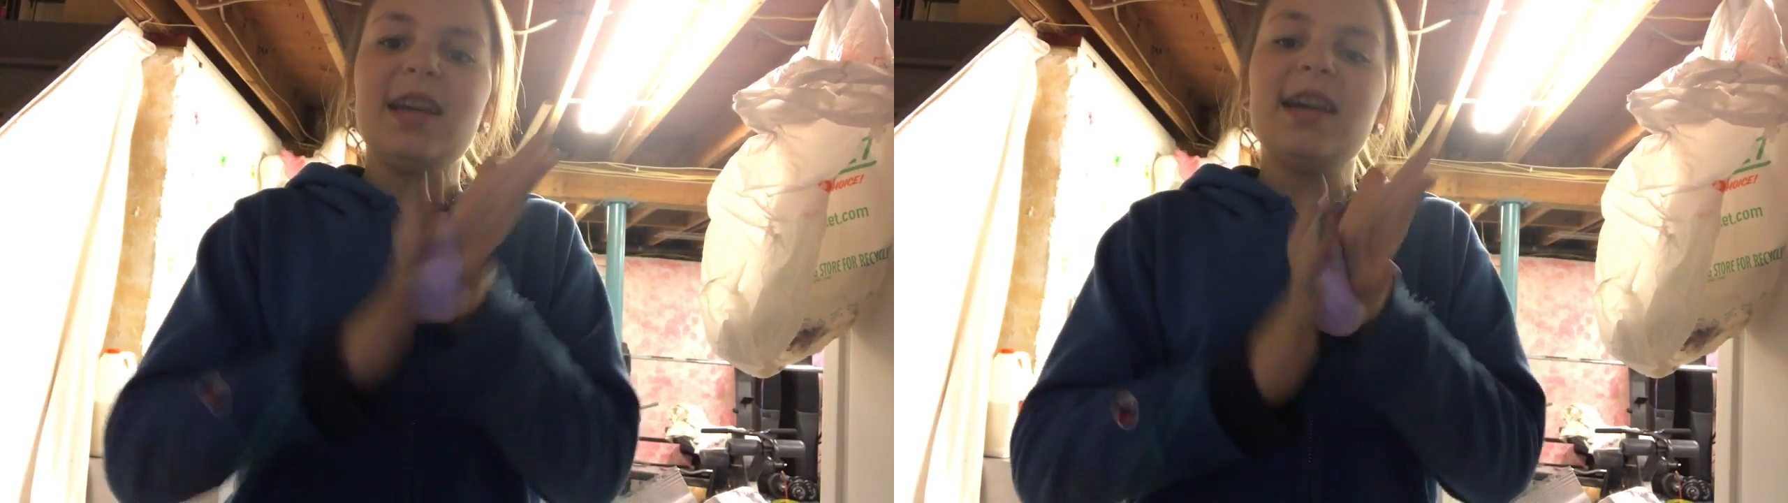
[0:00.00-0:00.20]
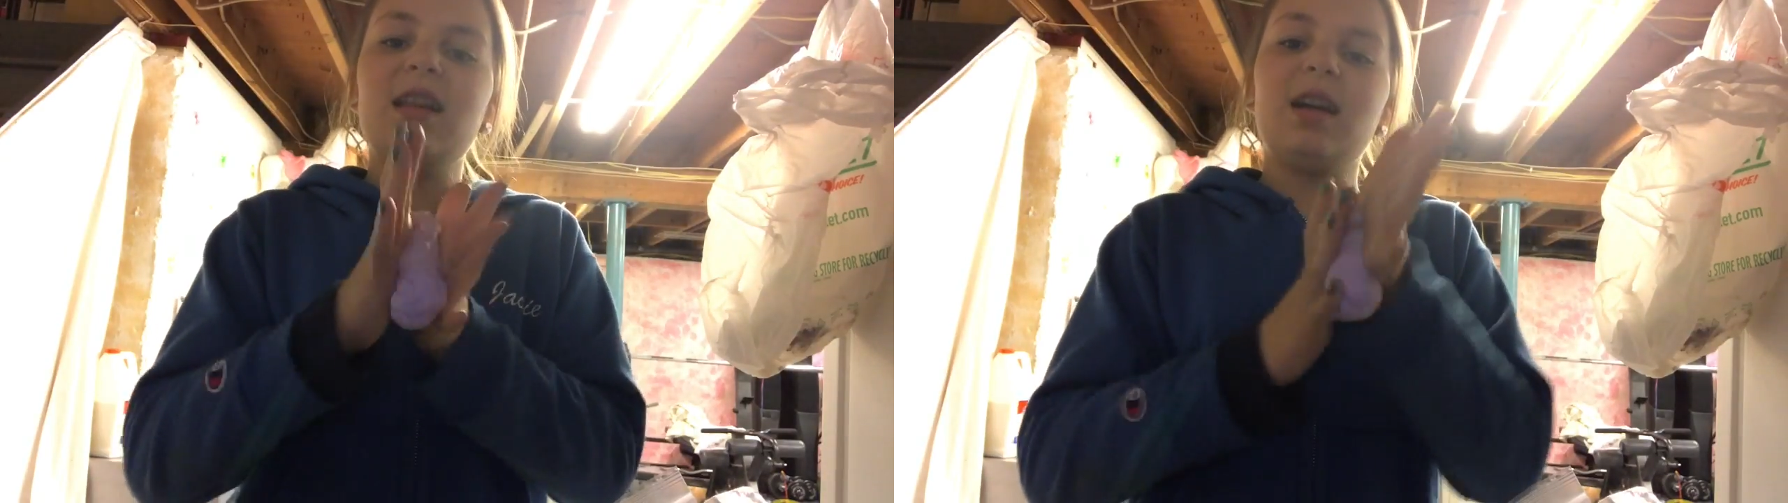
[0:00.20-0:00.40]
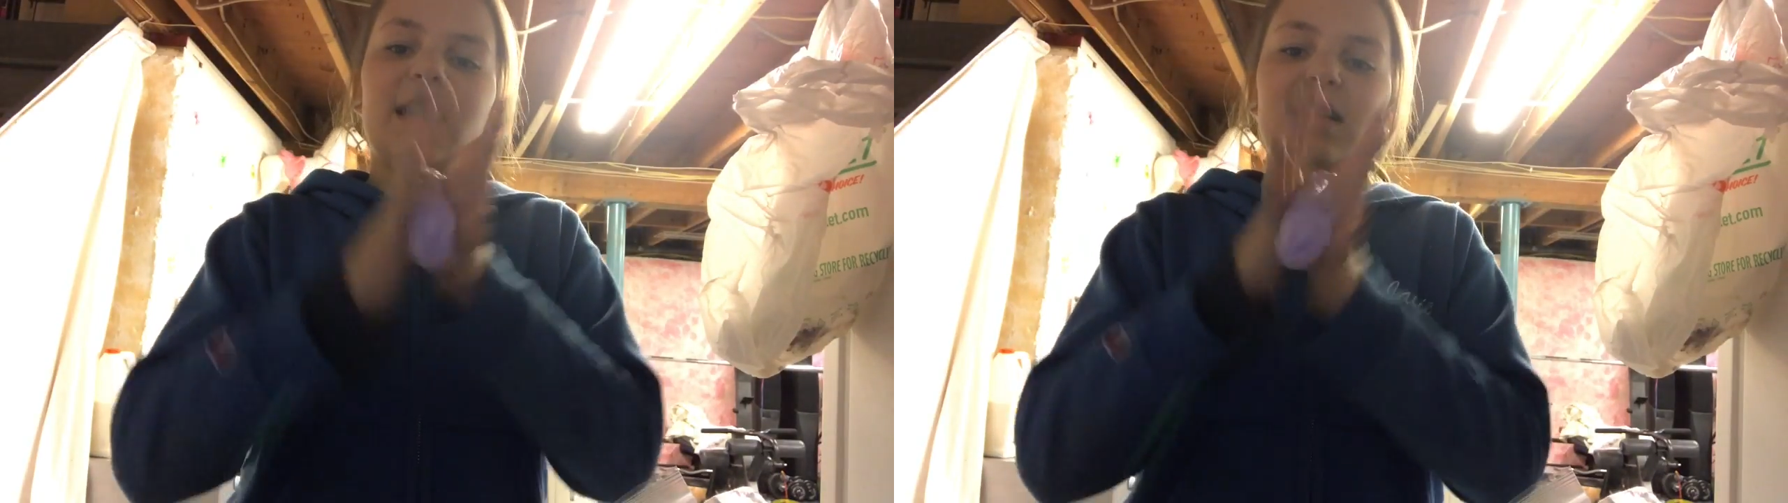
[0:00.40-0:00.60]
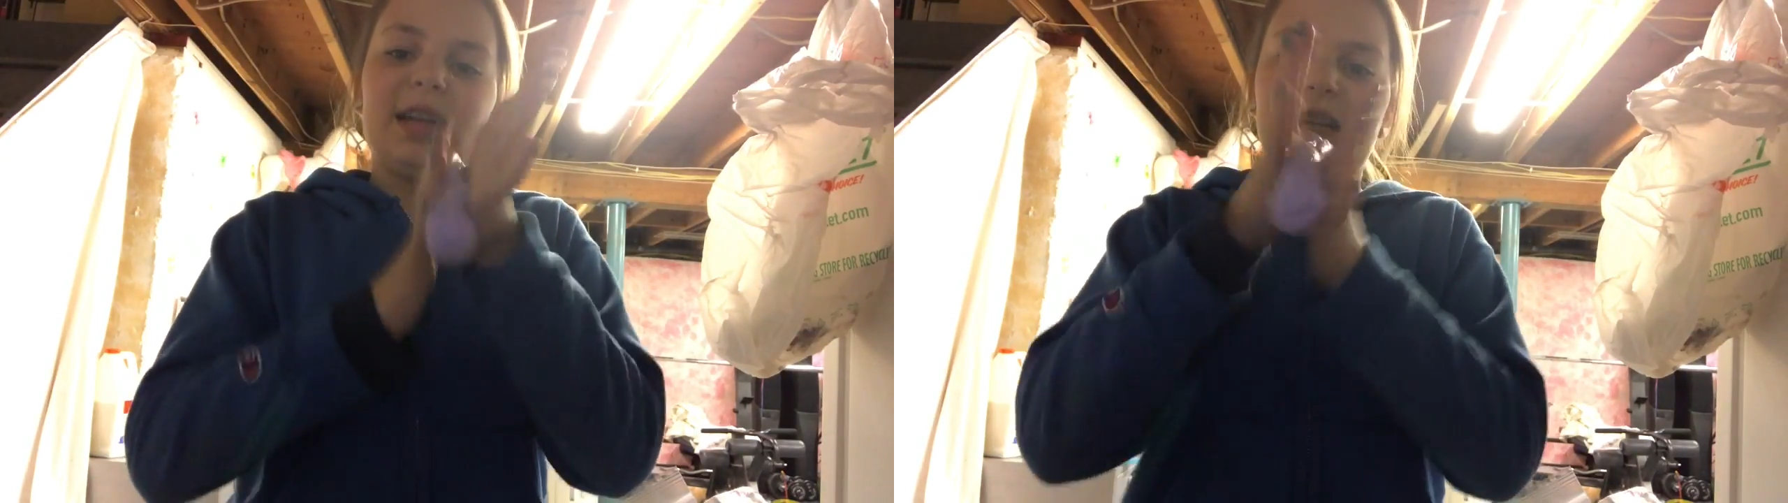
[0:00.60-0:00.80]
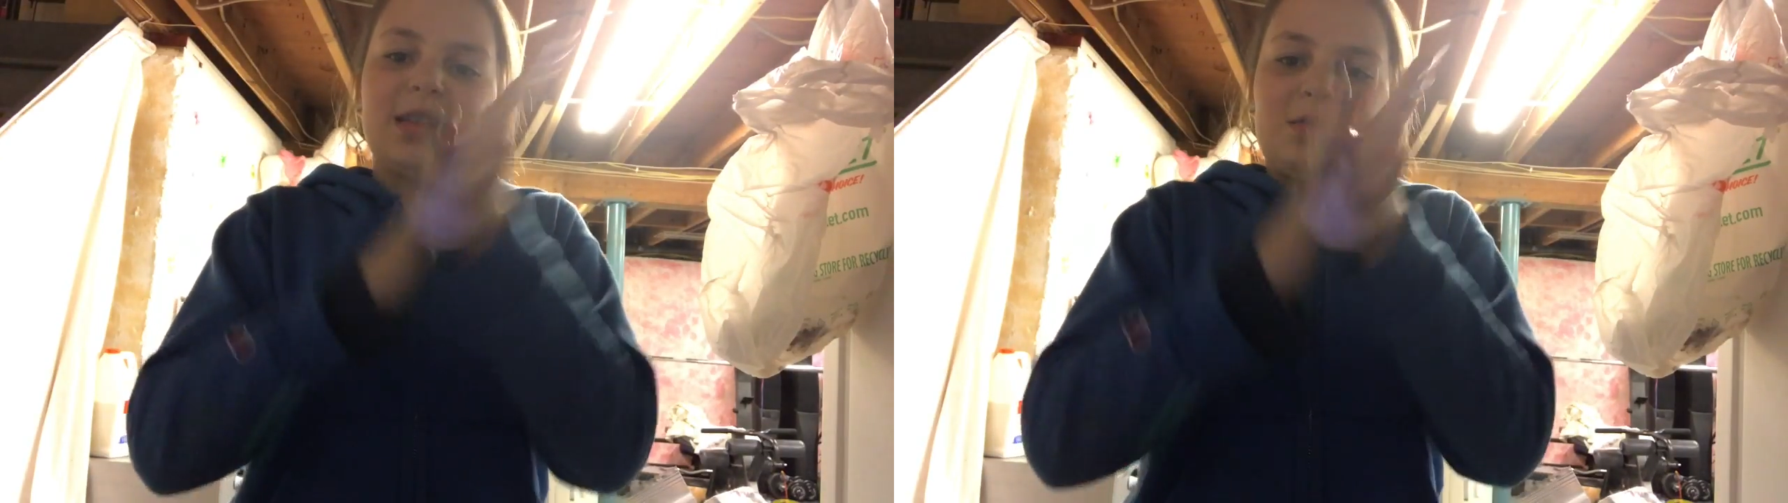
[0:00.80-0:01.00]
It'll get
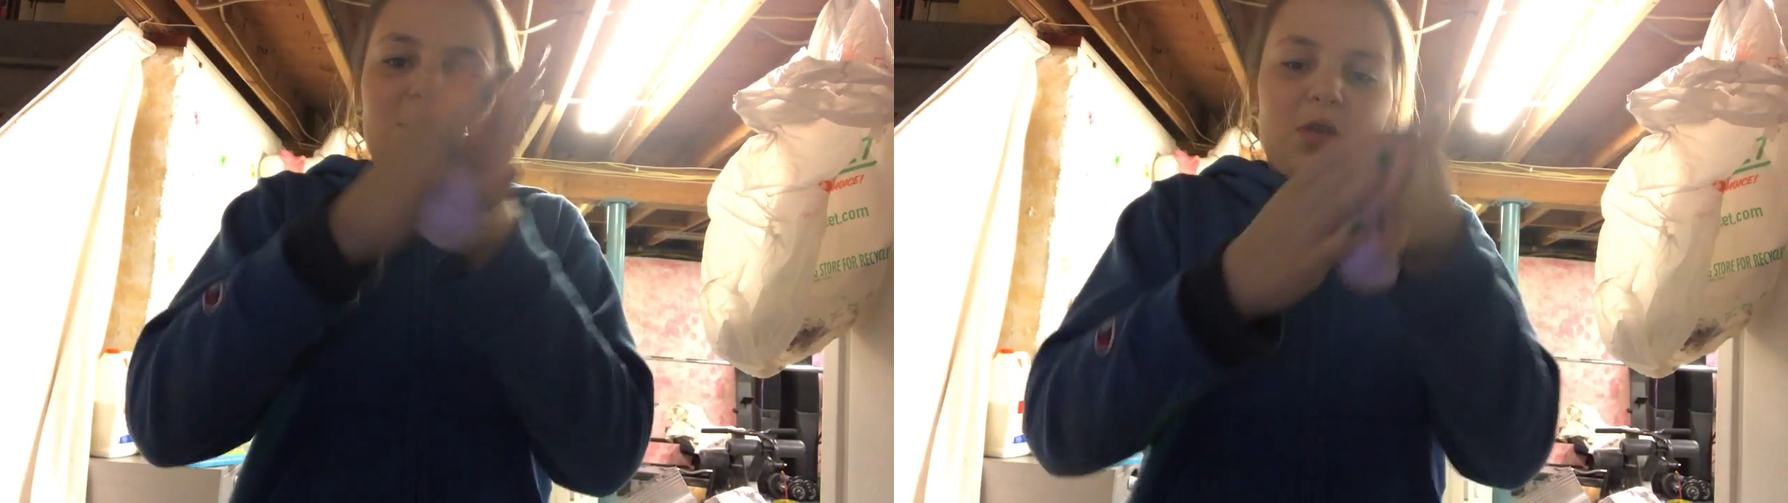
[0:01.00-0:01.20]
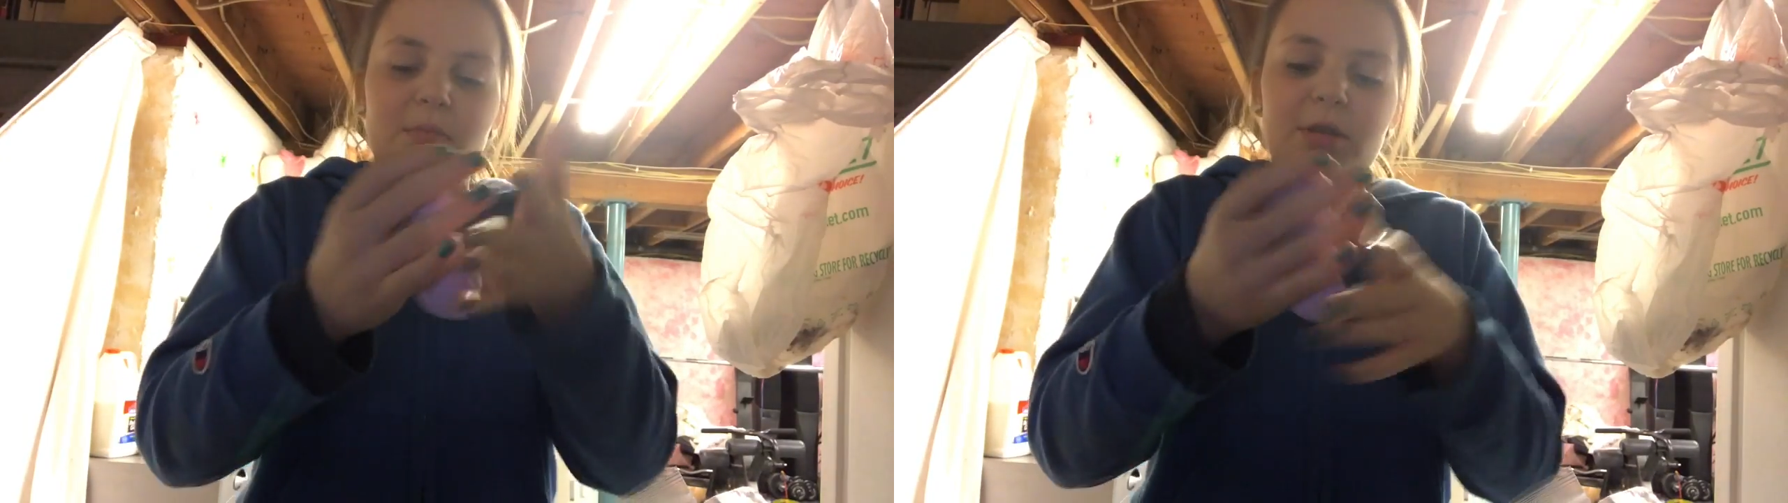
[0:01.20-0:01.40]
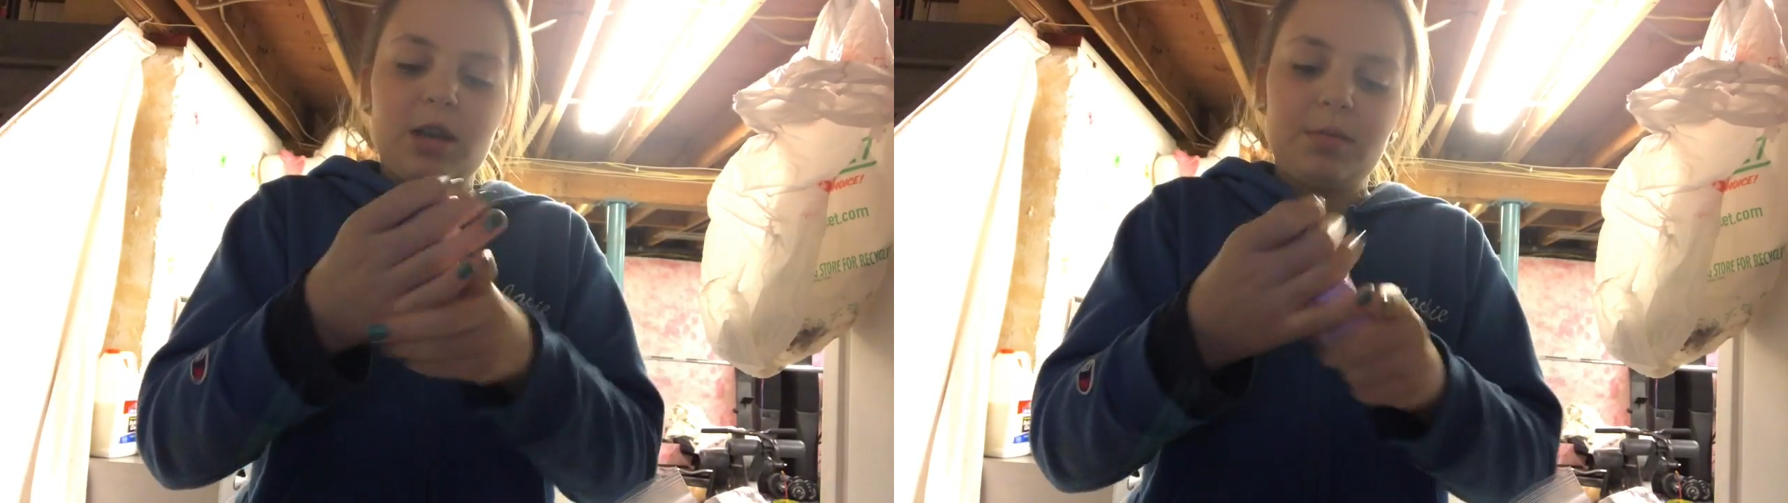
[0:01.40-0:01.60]
nice and warmed